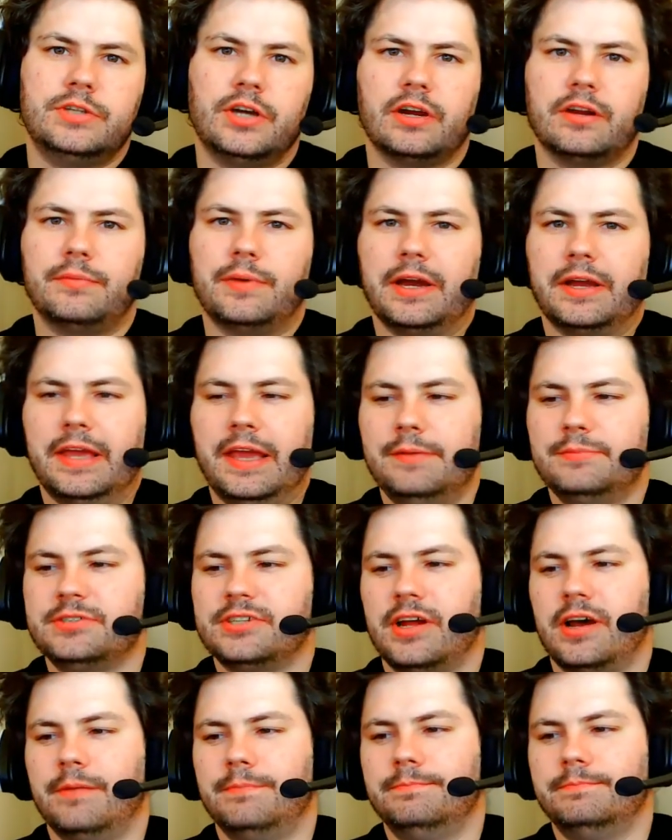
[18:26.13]
GameStop
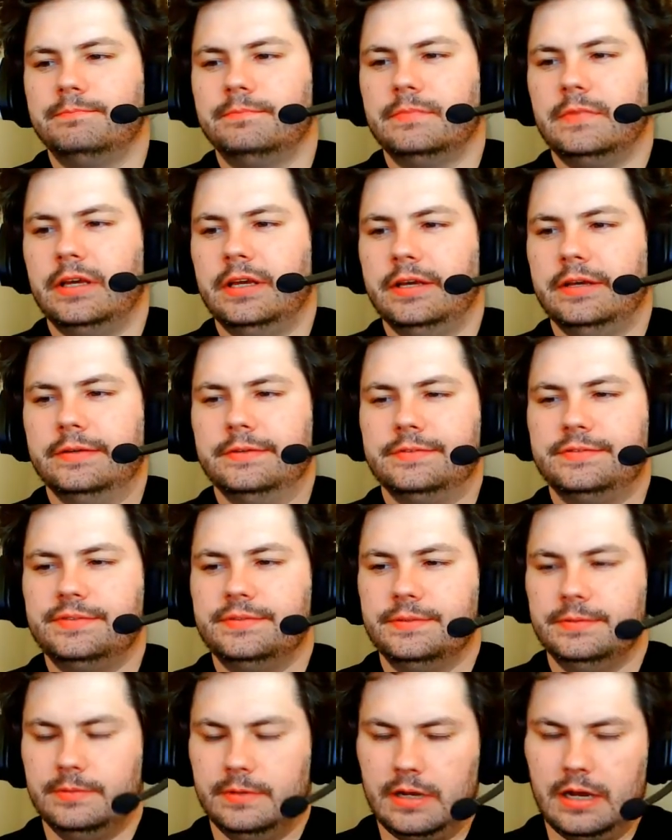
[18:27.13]
is,
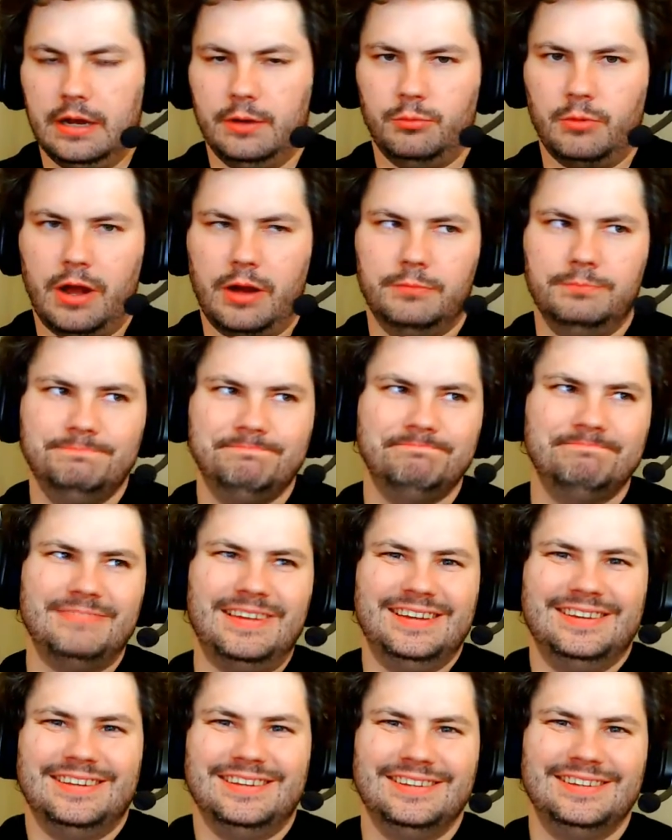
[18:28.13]

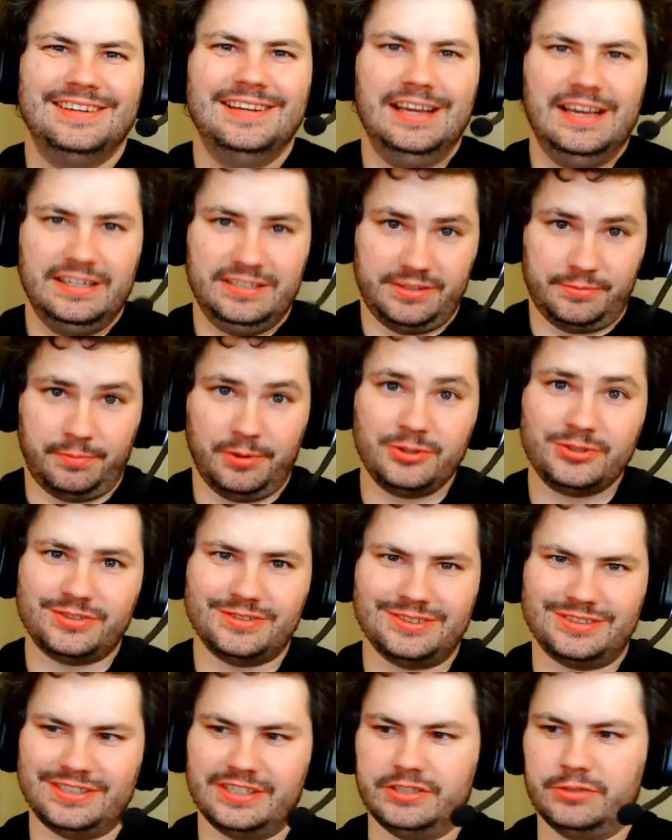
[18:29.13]
it's a personal
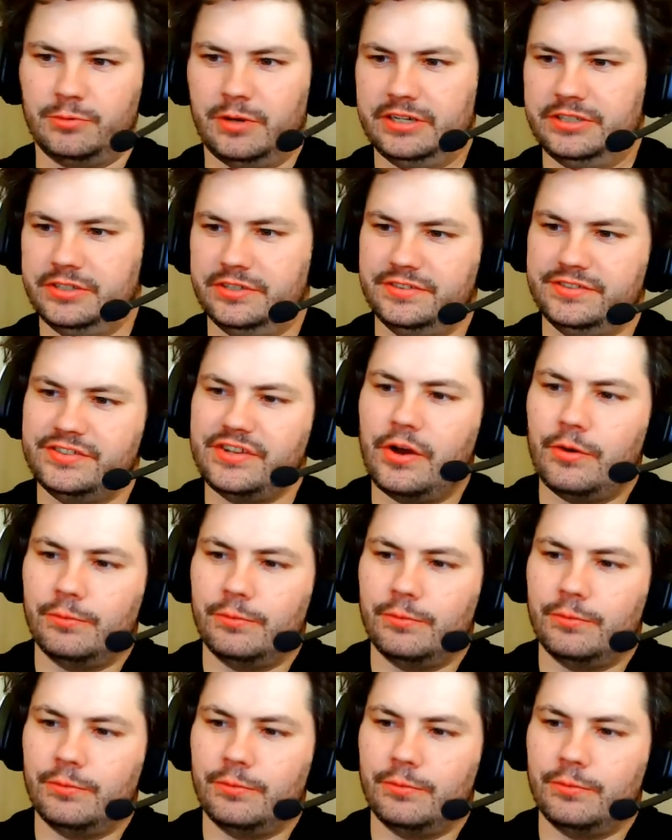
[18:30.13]
situation. So,